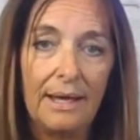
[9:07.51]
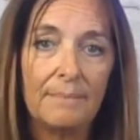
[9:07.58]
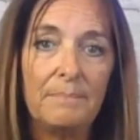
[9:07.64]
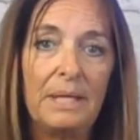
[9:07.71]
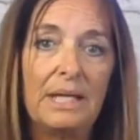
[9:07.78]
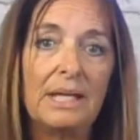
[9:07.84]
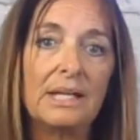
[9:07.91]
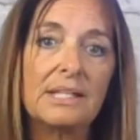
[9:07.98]

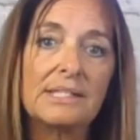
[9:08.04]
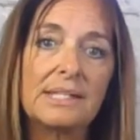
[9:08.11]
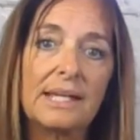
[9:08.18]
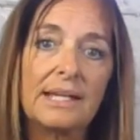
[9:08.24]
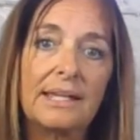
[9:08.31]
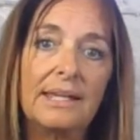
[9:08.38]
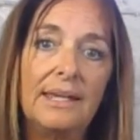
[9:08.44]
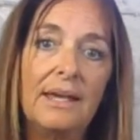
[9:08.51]
Because
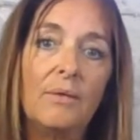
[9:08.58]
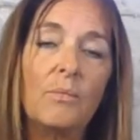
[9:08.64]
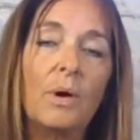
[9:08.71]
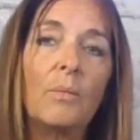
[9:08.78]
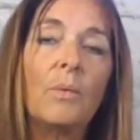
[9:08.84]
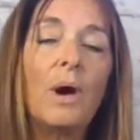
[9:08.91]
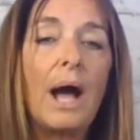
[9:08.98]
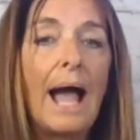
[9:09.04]
again,
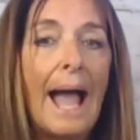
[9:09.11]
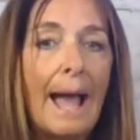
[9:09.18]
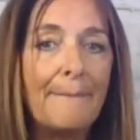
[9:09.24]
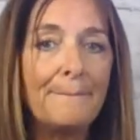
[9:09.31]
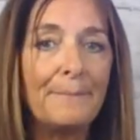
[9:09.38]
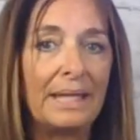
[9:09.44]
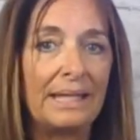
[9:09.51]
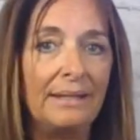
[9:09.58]
what will
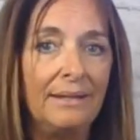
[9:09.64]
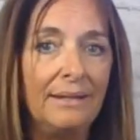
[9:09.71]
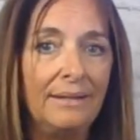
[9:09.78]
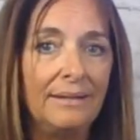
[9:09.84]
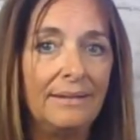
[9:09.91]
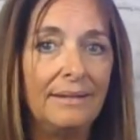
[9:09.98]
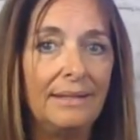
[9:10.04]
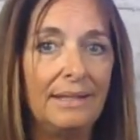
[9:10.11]
happen
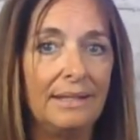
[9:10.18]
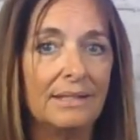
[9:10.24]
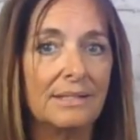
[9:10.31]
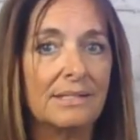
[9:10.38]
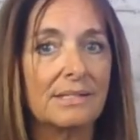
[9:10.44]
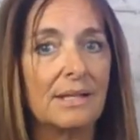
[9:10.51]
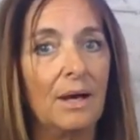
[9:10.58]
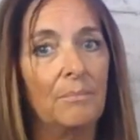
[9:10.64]

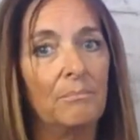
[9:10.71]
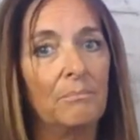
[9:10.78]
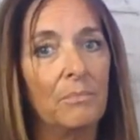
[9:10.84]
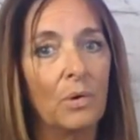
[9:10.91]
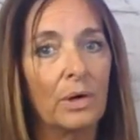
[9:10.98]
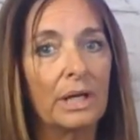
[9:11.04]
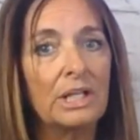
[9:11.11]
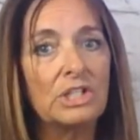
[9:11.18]
is a
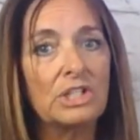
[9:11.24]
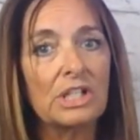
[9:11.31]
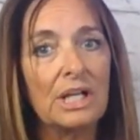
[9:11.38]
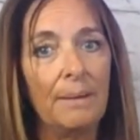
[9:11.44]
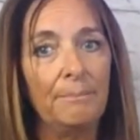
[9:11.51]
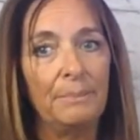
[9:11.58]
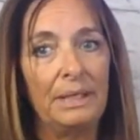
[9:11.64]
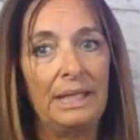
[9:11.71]
mortgage
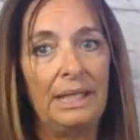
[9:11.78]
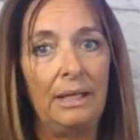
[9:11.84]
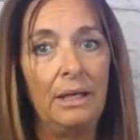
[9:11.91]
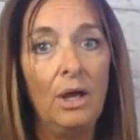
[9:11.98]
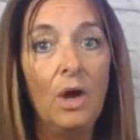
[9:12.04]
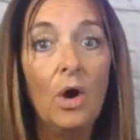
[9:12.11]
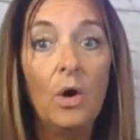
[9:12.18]
company,